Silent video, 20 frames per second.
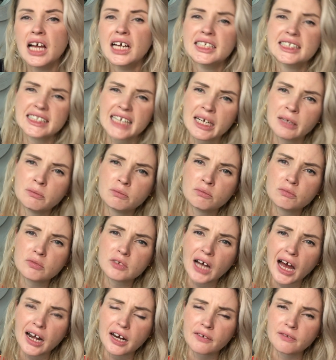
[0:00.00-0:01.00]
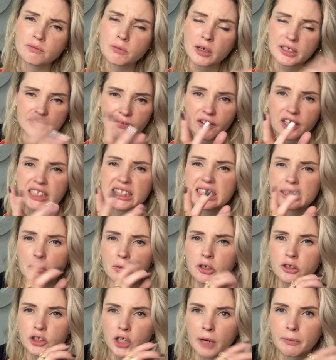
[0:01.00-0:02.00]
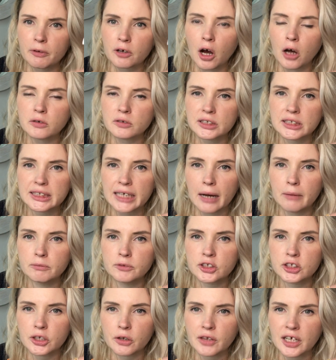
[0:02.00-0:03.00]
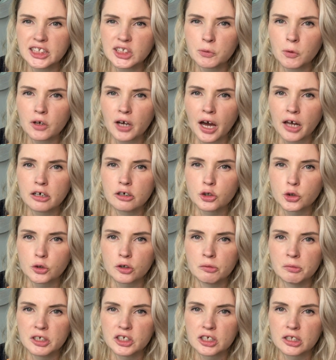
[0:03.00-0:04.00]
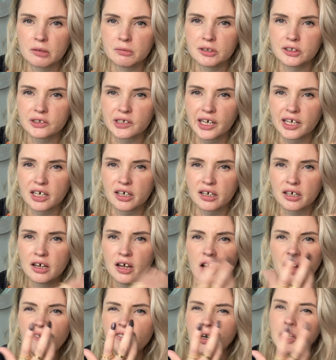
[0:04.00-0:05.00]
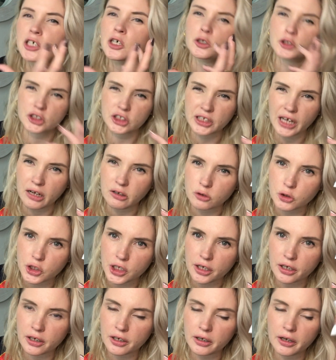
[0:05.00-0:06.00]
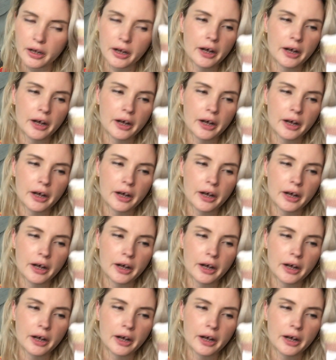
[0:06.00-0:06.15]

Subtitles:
Same kind of, well, it's a very similar type of concept, so that's what kind of drew me to them, is like very nostalgic.